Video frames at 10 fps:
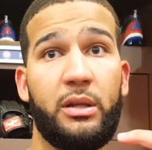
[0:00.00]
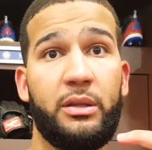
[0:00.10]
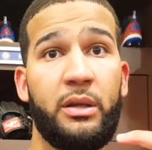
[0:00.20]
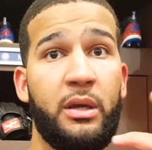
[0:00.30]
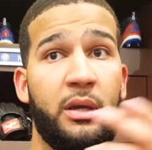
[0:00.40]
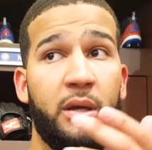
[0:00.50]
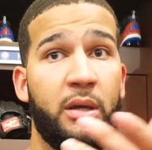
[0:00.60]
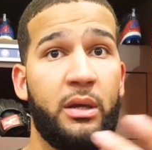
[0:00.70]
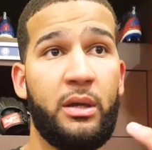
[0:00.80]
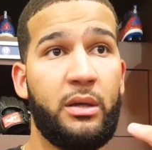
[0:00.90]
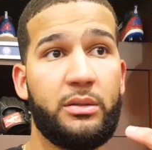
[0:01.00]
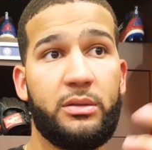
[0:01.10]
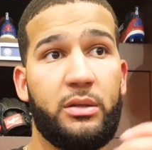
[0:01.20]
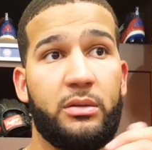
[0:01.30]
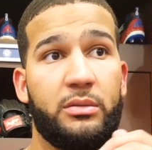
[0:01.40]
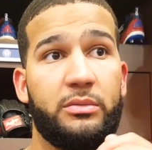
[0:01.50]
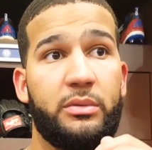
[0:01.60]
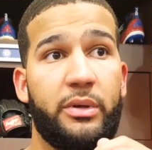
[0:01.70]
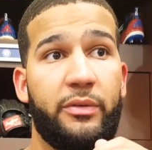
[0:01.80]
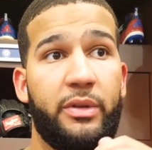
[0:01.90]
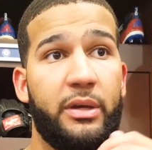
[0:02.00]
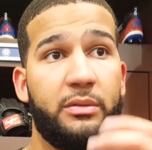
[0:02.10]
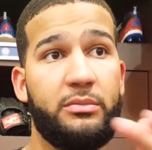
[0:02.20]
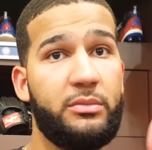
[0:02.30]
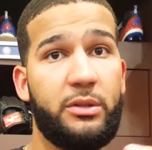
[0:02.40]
And so if they